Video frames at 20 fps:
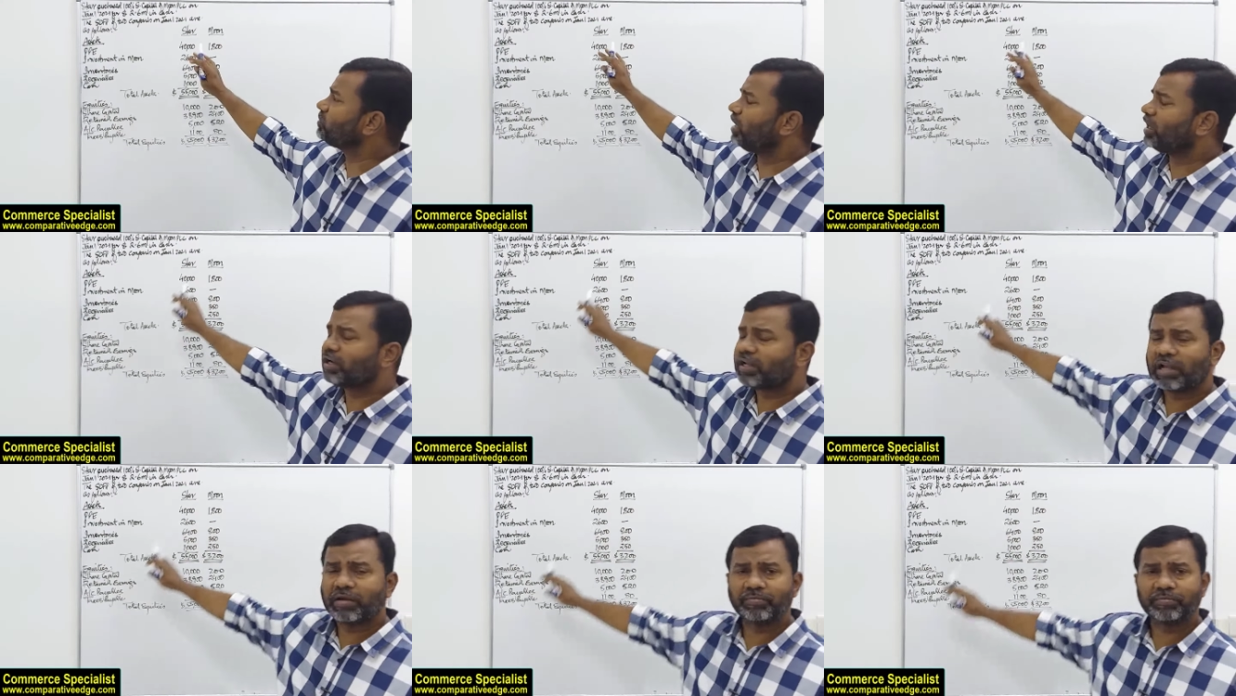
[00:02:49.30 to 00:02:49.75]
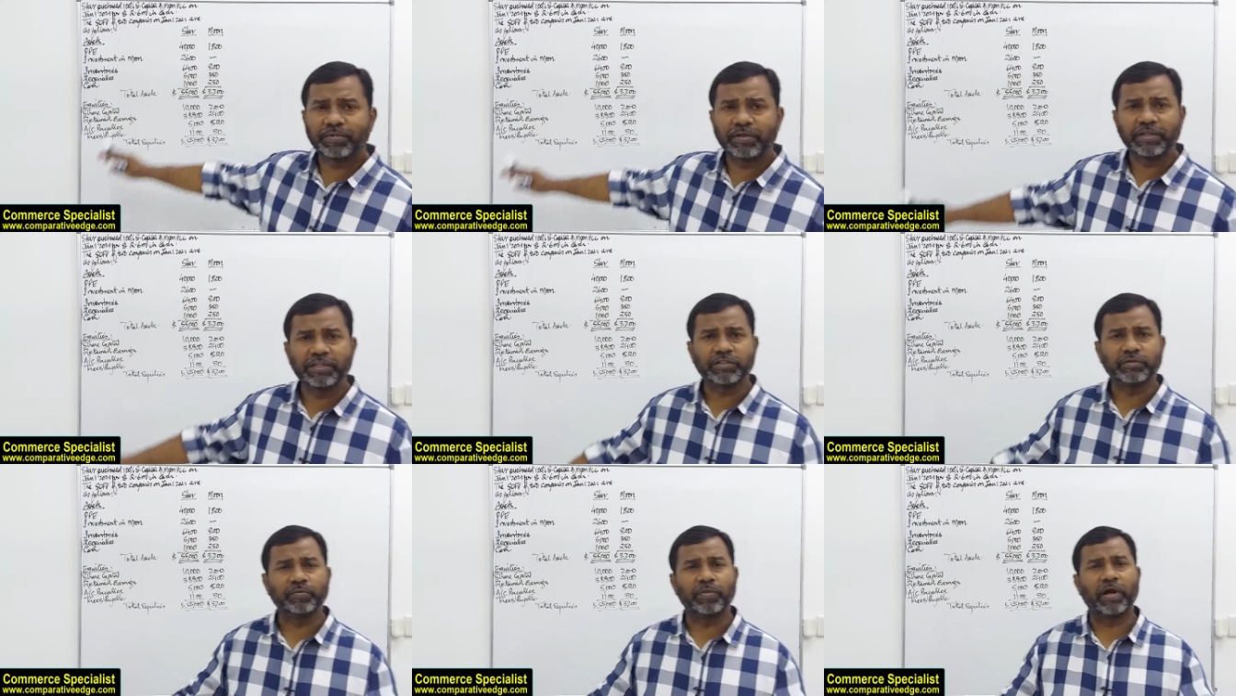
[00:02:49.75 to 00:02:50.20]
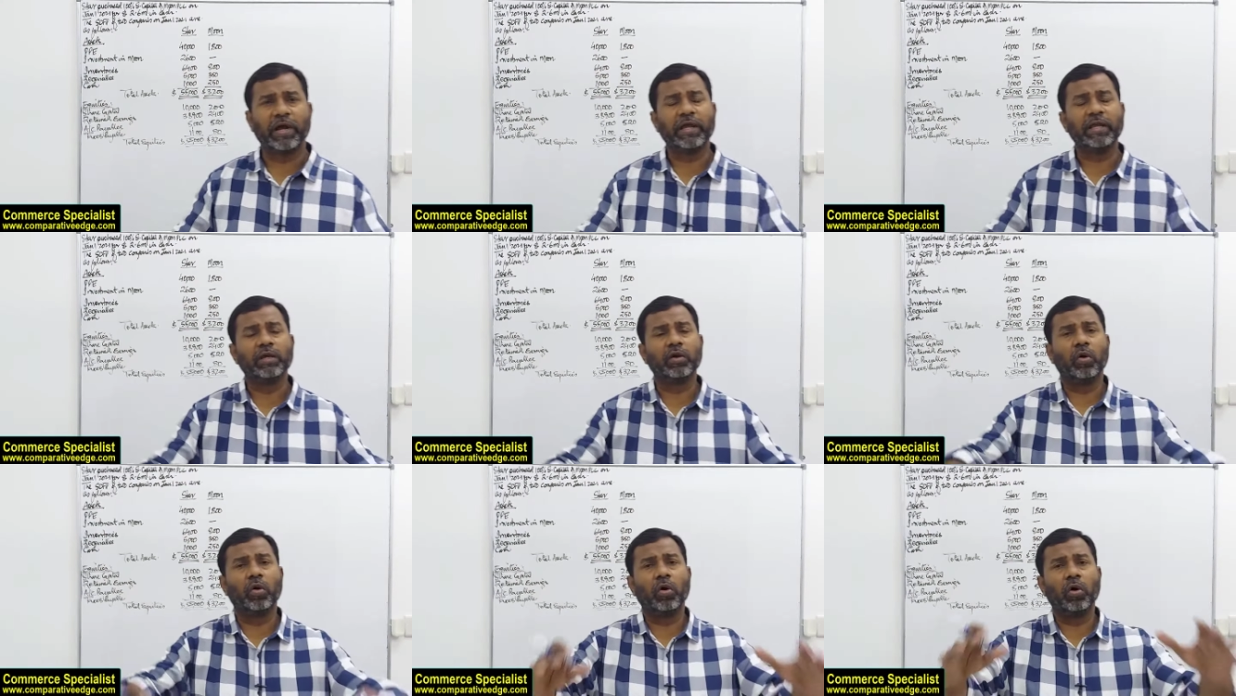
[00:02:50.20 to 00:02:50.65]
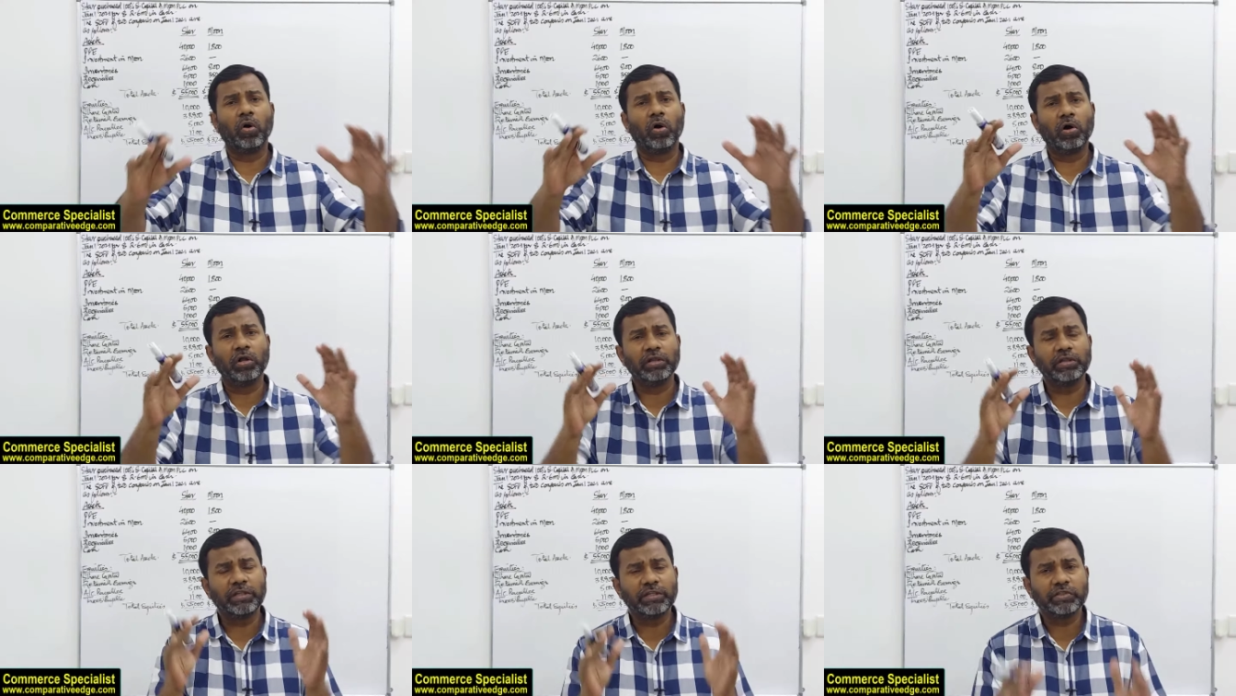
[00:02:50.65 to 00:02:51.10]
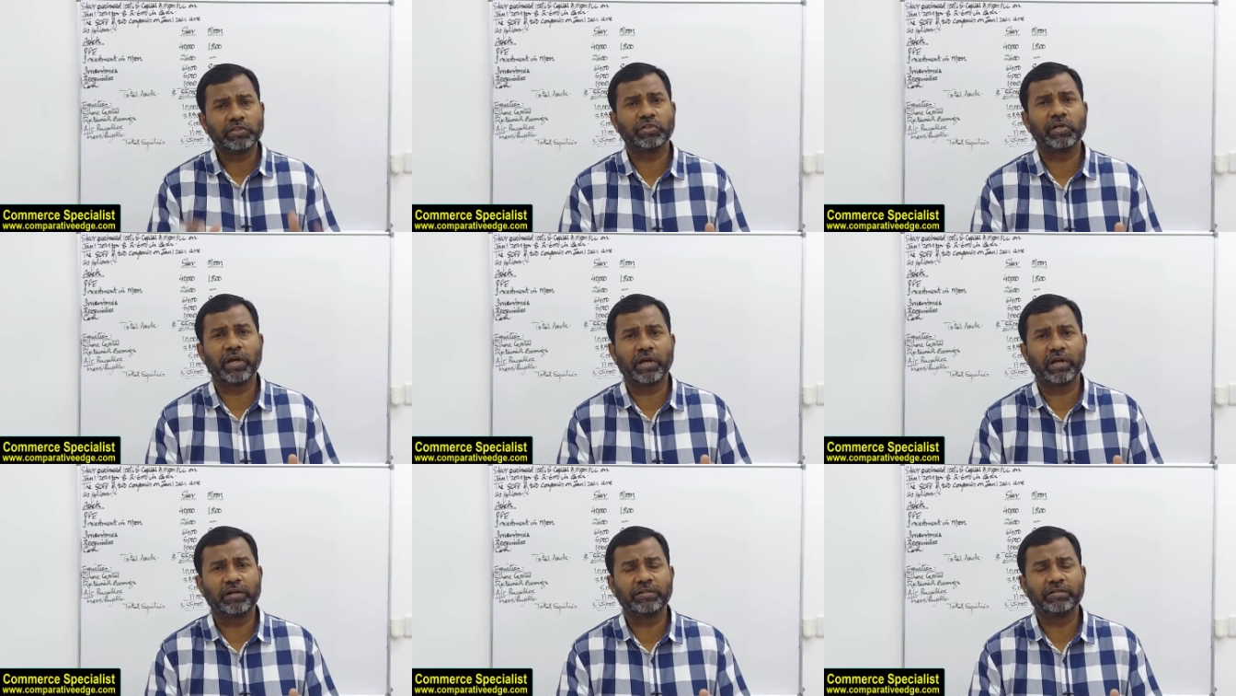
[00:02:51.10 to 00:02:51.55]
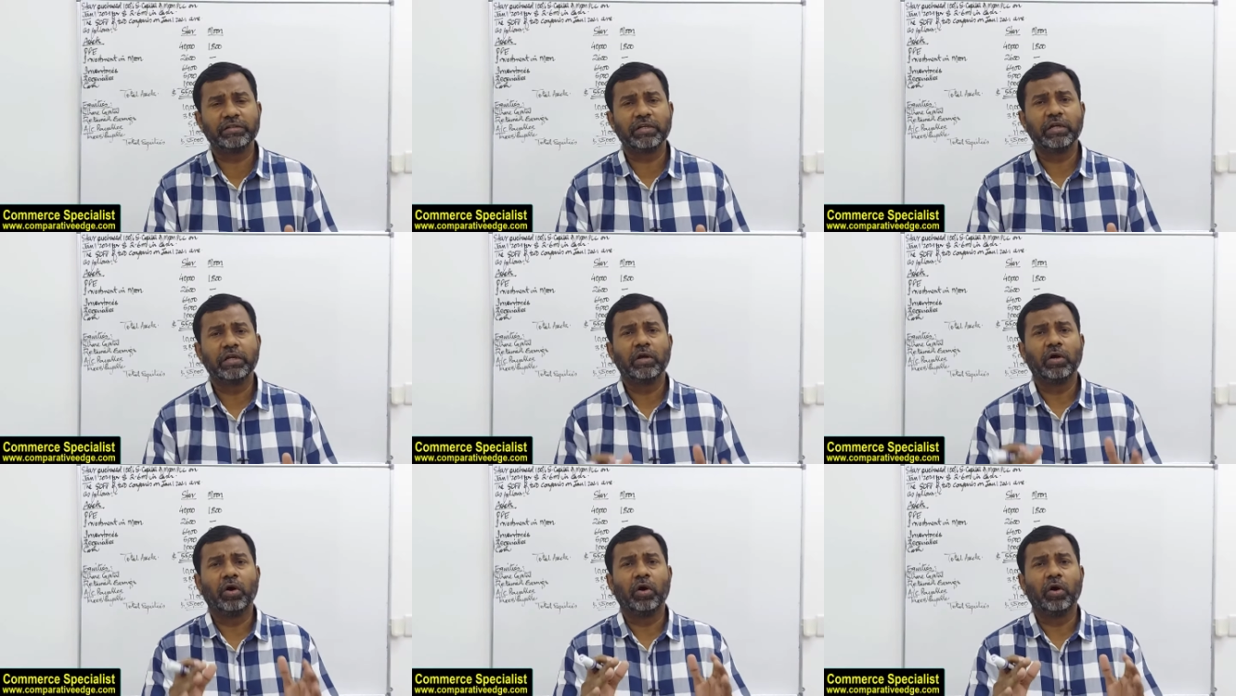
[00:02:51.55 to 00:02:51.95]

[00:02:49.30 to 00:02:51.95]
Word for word: Star Company is buying all the shares